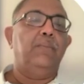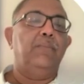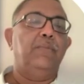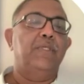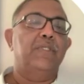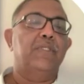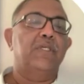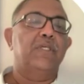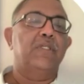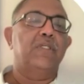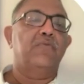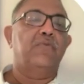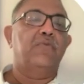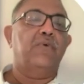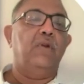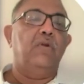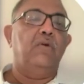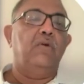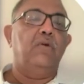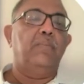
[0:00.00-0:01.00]
This is
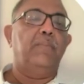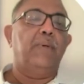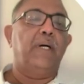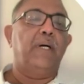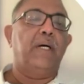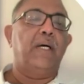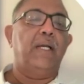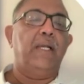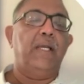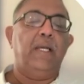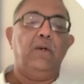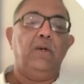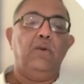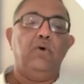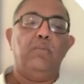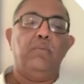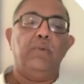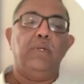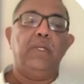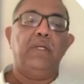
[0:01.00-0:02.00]
followed by
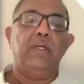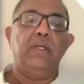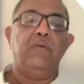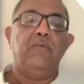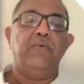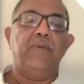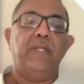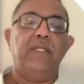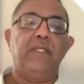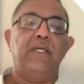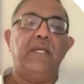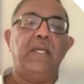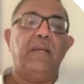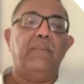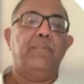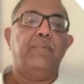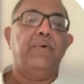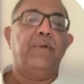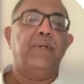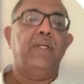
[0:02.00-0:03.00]
low molecular weight
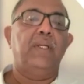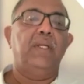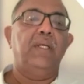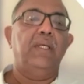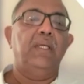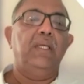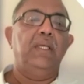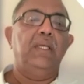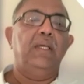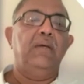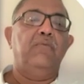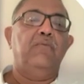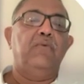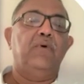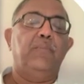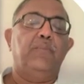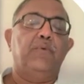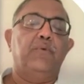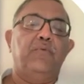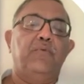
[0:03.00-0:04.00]
heparin
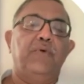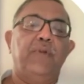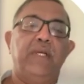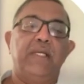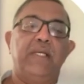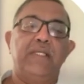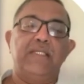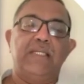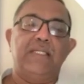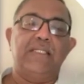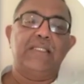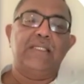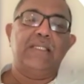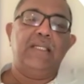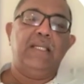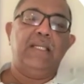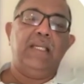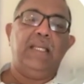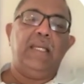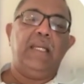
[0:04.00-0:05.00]
for prophylaxis.
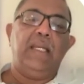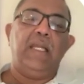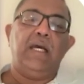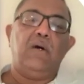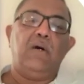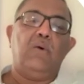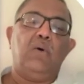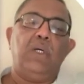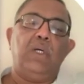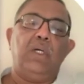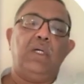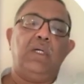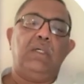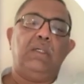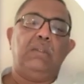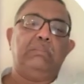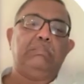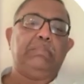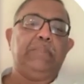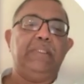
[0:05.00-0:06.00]
Now,
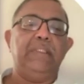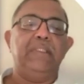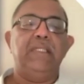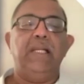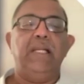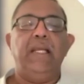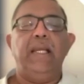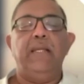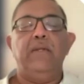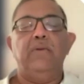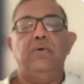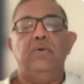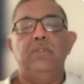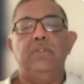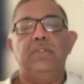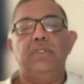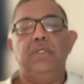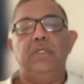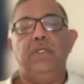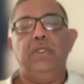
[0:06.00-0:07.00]
personally, I
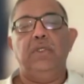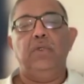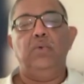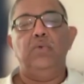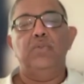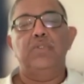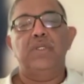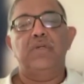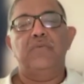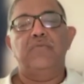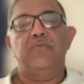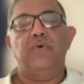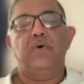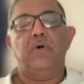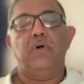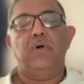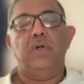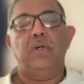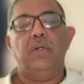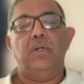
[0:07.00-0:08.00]
don't use it
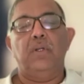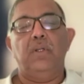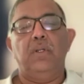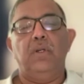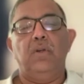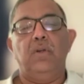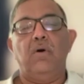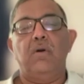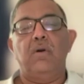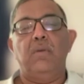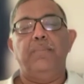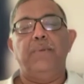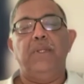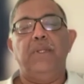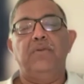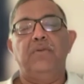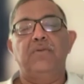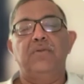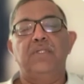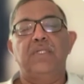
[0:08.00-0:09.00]
for longer
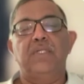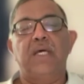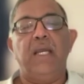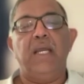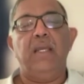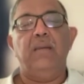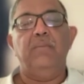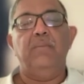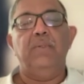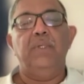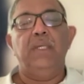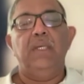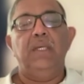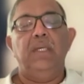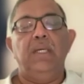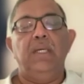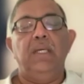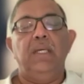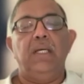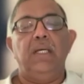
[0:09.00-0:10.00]
periods of time.
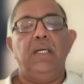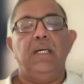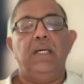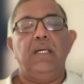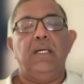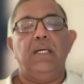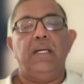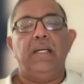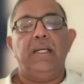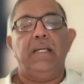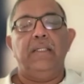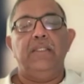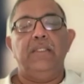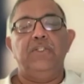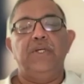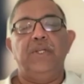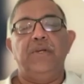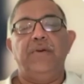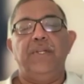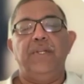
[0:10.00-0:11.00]
I
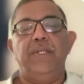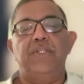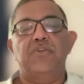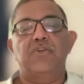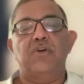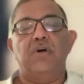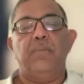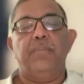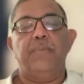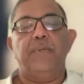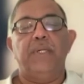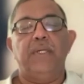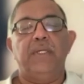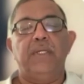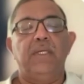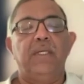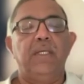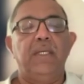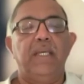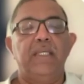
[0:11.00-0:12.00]
generally stop
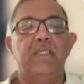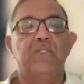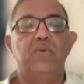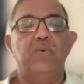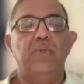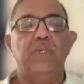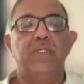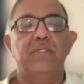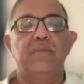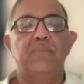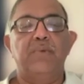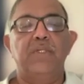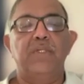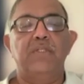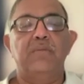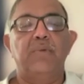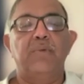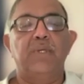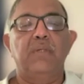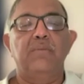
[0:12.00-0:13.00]
it as soon as the
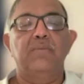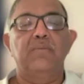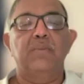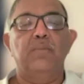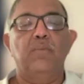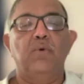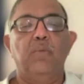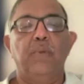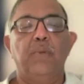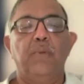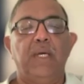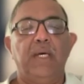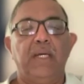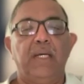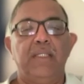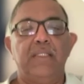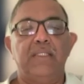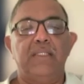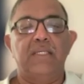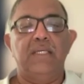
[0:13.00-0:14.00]
patient becomes
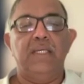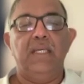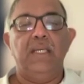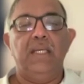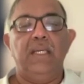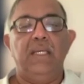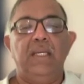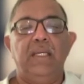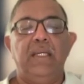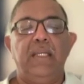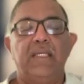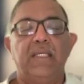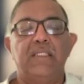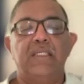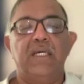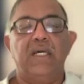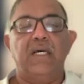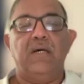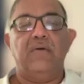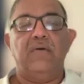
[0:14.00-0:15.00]
mobilized. Next
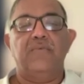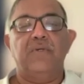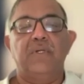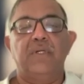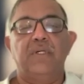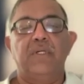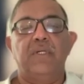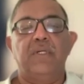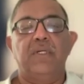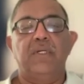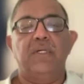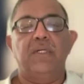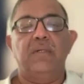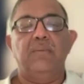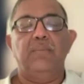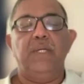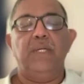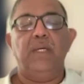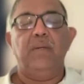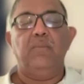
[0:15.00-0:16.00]
day after
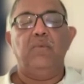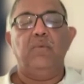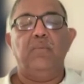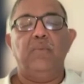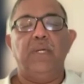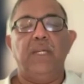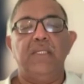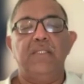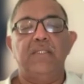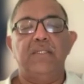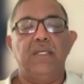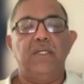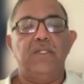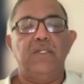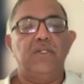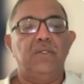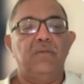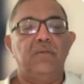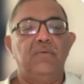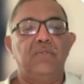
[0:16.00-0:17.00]
complete
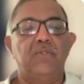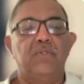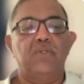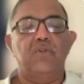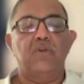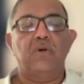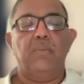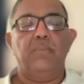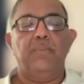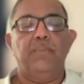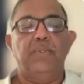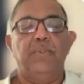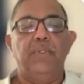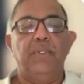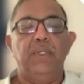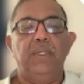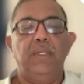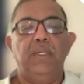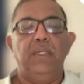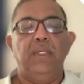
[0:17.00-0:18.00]
mobilization, stop
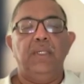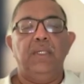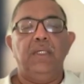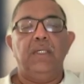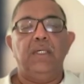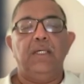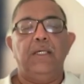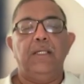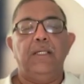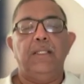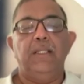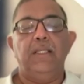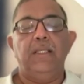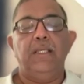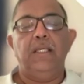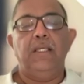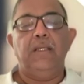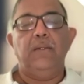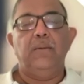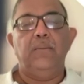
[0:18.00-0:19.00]

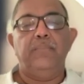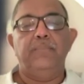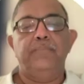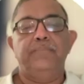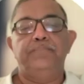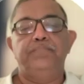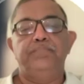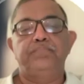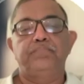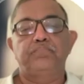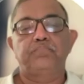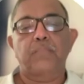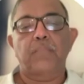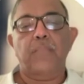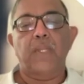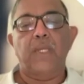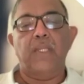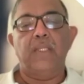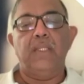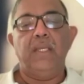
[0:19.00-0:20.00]
the
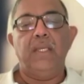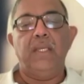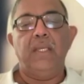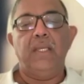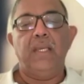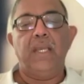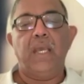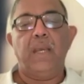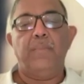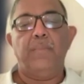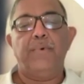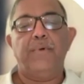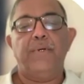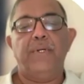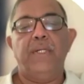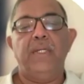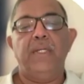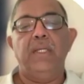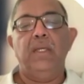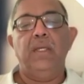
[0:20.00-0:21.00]

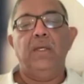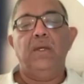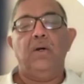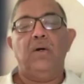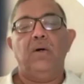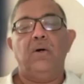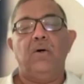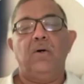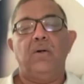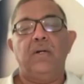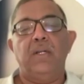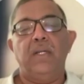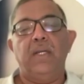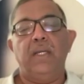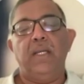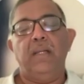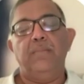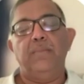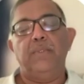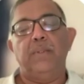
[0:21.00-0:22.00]
heparin or
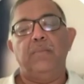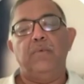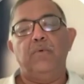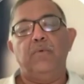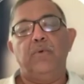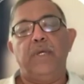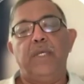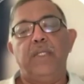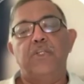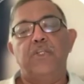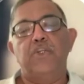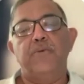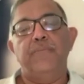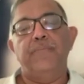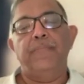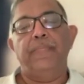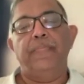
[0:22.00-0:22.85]
LMWH.